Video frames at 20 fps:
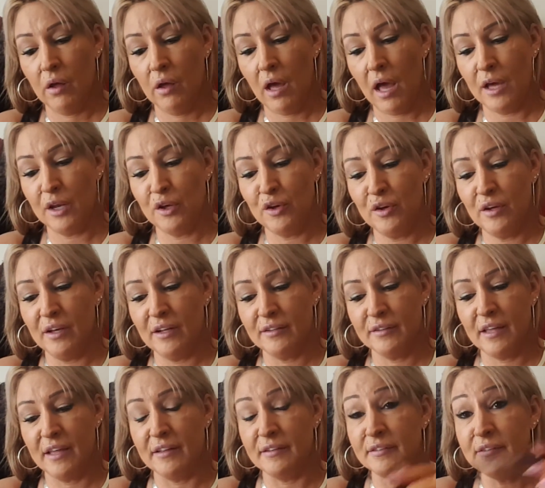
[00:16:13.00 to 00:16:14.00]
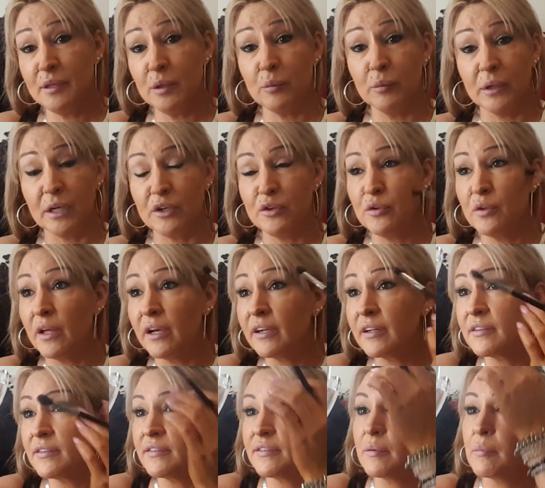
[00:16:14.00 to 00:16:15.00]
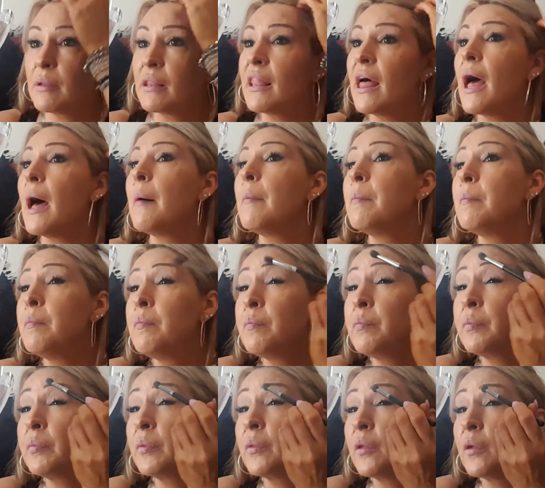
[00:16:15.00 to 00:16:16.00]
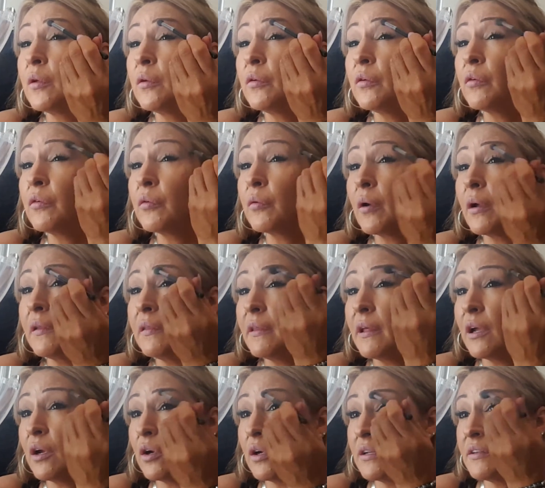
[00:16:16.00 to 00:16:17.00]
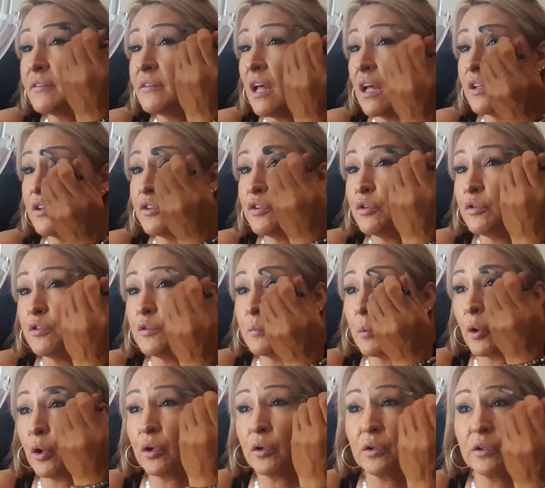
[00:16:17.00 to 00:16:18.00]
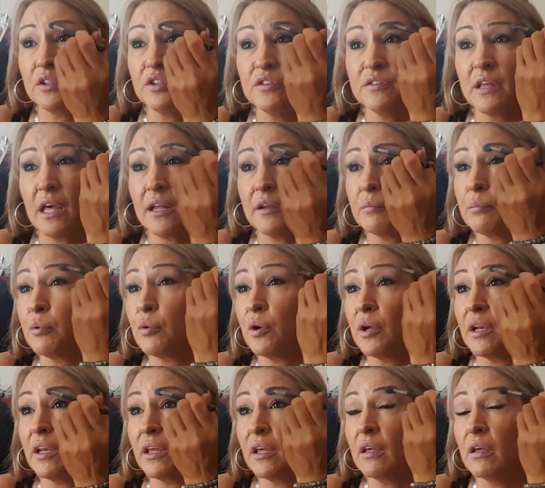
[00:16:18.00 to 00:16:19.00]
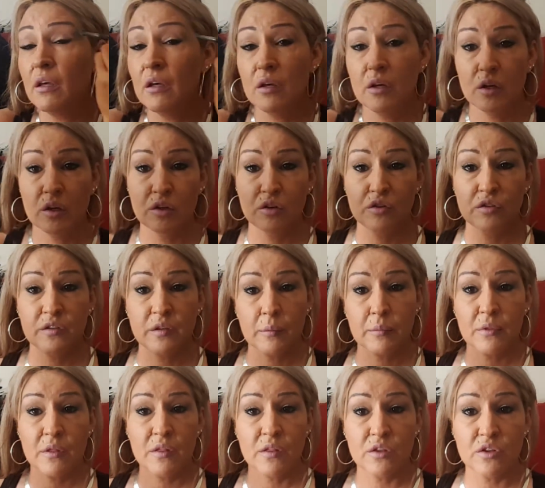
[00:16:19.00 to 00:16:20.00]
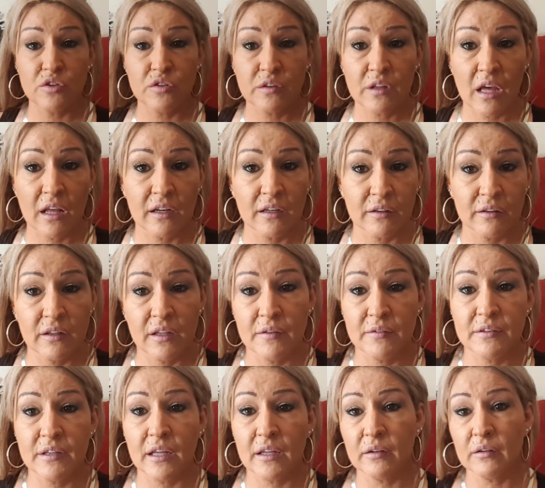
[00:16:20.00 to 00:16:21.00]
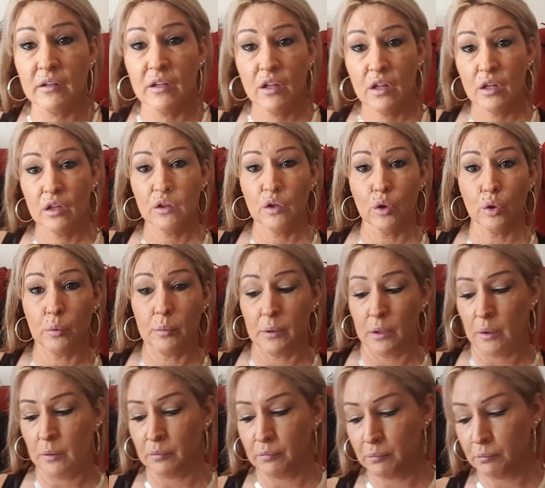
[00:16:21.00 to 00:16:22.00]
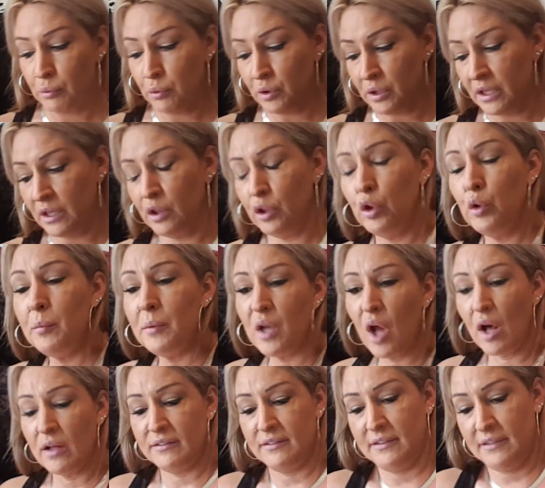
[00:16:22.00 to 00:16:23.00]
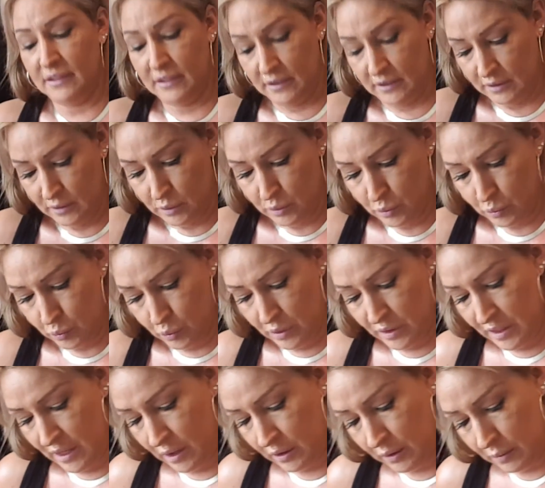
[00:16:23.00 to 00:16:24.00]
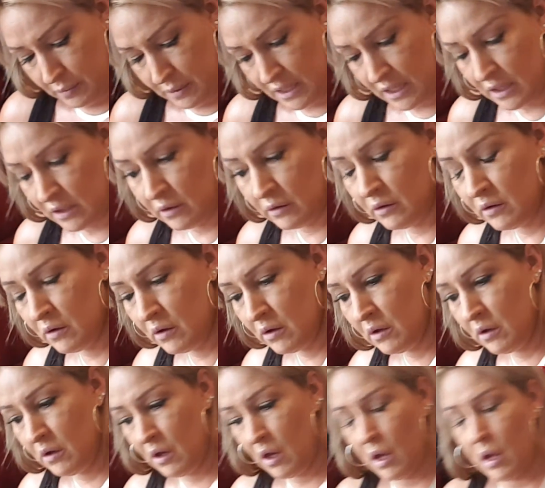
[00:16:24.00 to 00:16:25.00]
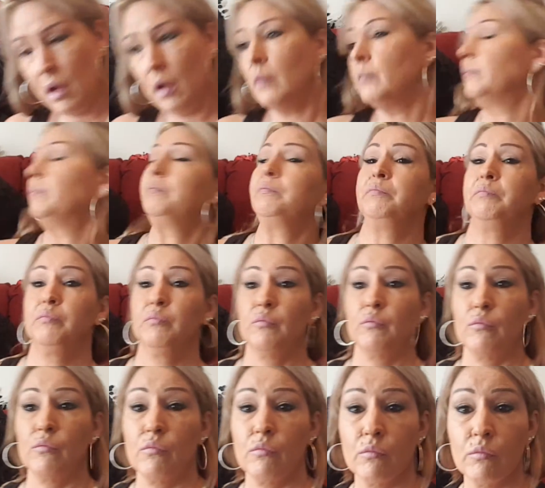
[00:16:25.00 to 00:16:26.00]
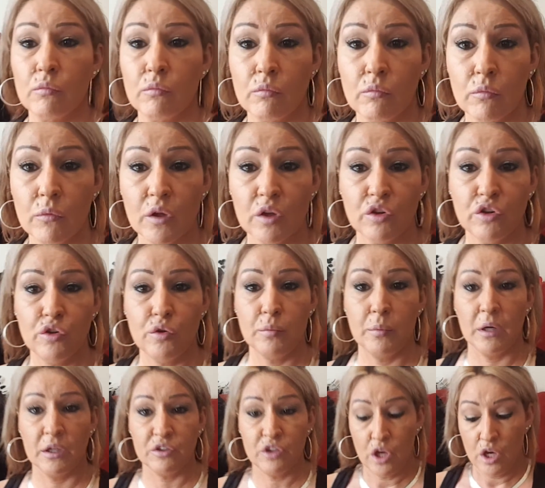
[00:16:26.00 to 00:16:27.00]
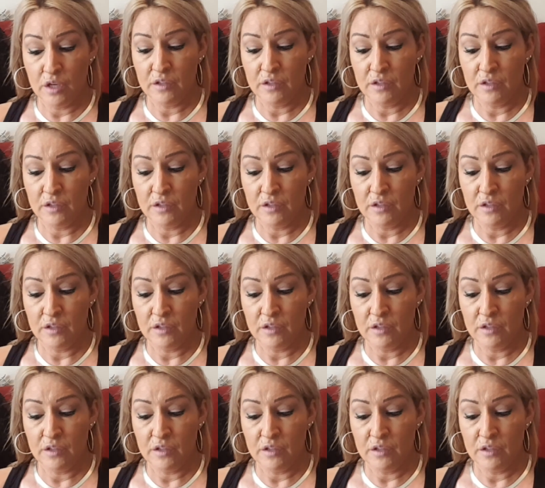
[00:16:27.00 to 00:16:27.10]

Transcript: I know you guys can't see it when I do that because it's in my lap. Just right there. It's not too sparkly, just kind of pretty. Just something that just kind of gives that little bit of pretty luminosity without it being too much.